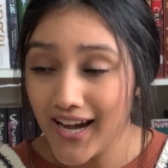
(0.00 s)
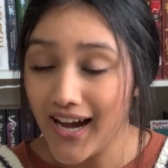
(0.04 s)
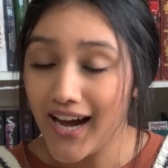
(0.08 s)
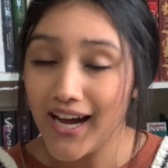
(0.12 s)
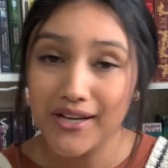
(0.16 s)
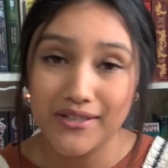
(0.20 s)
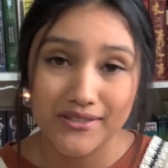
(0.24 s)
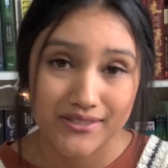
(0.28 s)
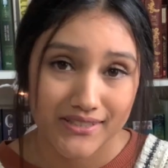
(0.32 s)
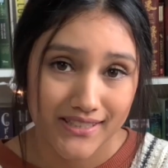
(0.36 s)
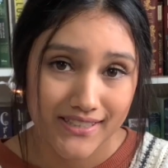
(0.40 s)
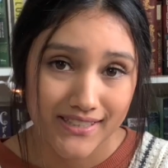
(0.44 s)

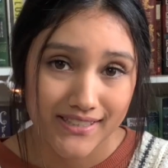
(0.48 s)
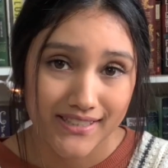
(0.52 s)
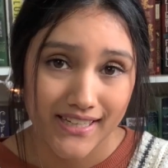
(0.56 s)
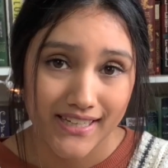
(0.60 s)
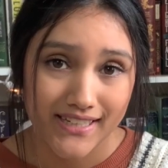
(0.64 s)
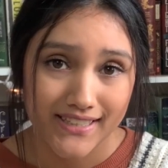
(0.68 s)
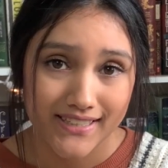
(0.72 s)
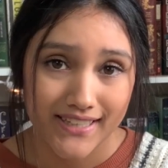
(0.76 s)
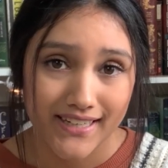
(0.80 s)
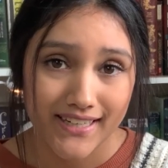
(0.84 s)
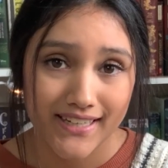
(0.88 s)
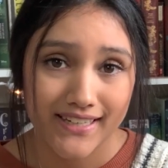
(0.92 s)
I was gonna
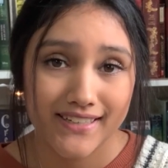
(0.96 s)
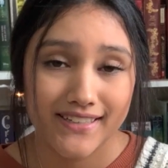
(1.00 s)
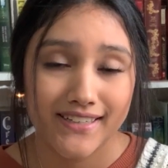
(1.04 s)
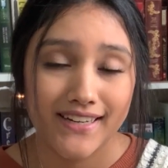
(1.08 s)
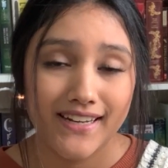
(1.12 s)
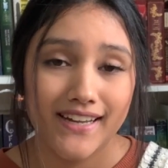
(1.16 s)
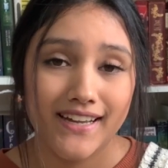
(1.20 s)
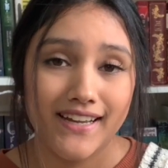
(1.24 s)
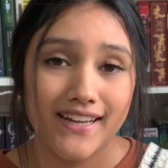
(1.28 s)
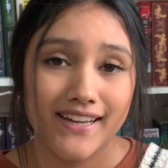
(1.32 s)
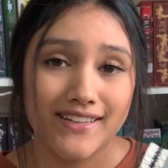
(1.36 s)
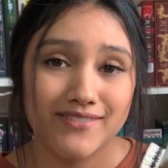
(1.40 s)
like it.
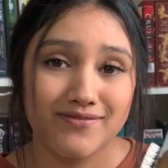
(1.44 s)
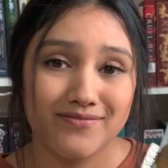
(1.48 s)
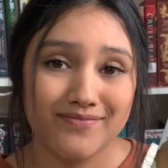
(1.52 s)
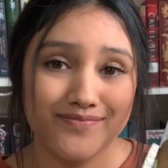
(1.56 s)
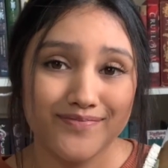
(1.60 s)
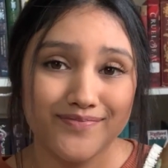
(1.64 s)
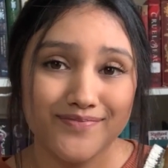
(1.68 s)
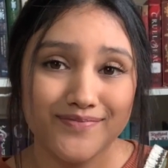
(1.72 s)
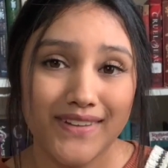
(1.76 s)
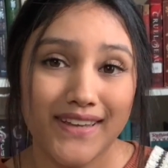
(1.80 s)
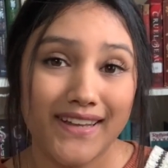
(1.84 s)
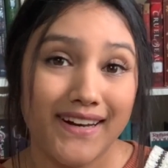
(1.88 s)

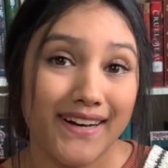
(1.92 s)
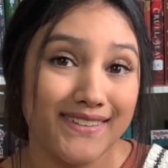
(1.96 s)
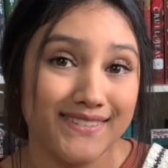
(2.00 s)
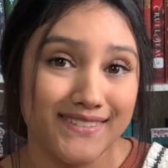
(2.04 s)
And I